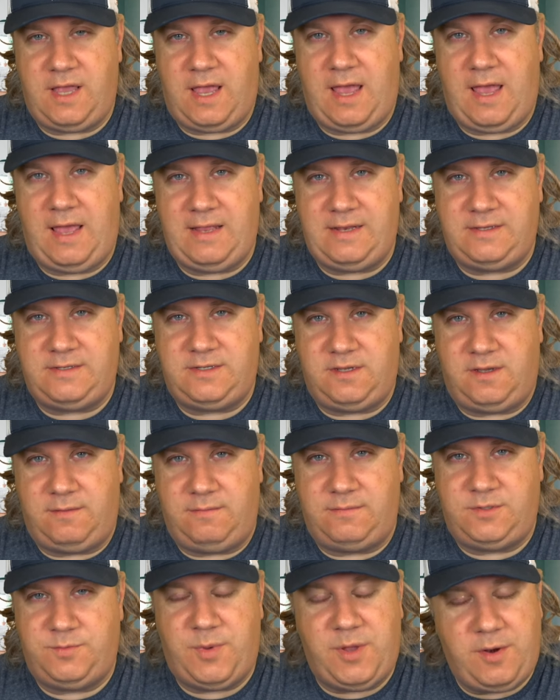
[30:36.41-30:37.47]
and some
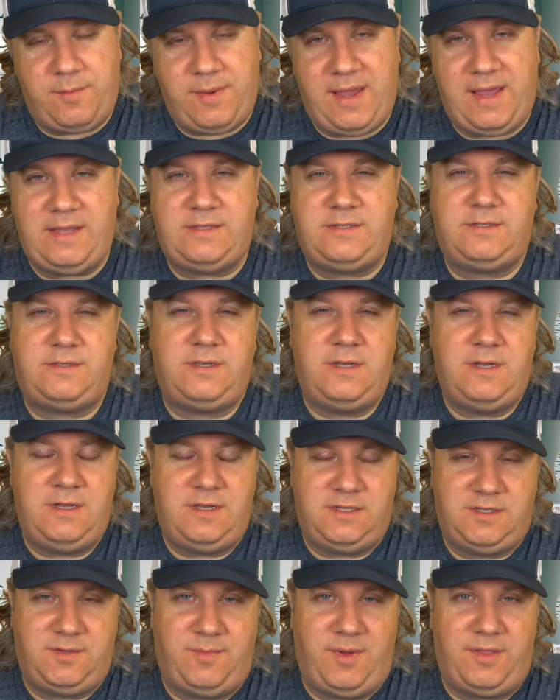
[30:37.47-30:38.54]
spinnerbaits,
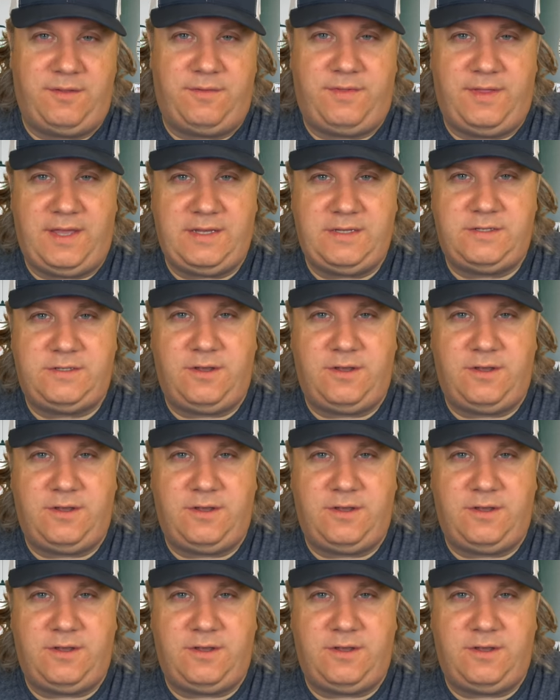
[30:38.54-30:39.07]
some other things.